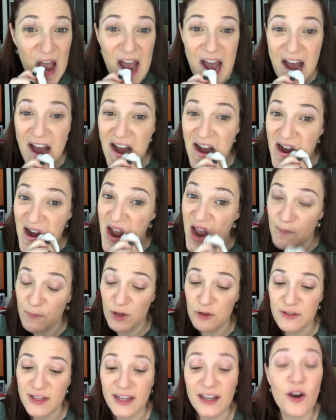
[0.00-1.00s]
I am
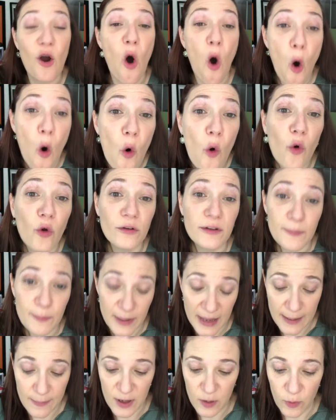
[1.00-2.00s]
using an Old
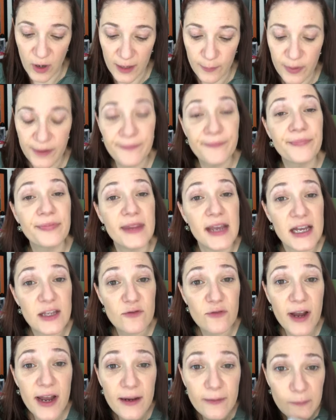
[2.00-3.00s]
Baby wipe. That's
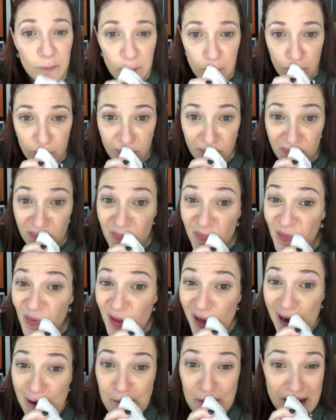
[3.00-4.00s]
right,
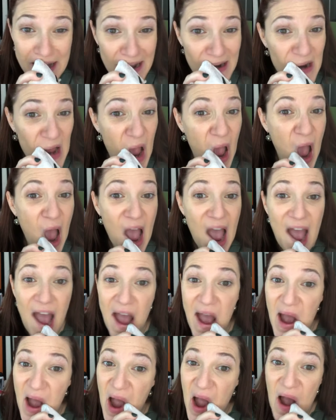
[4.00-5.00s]
not wet.
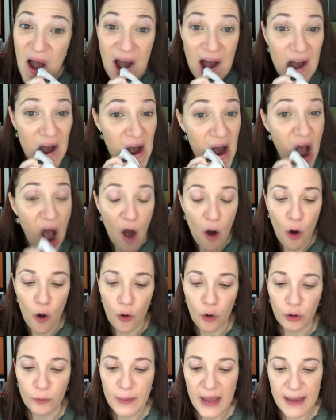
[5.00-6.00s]

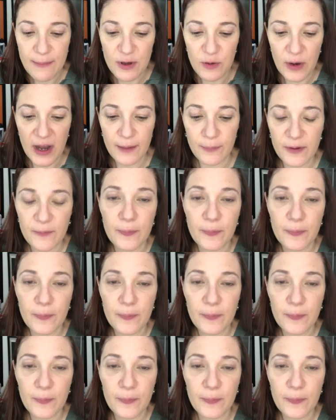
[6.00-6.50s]
Old Baby wipe.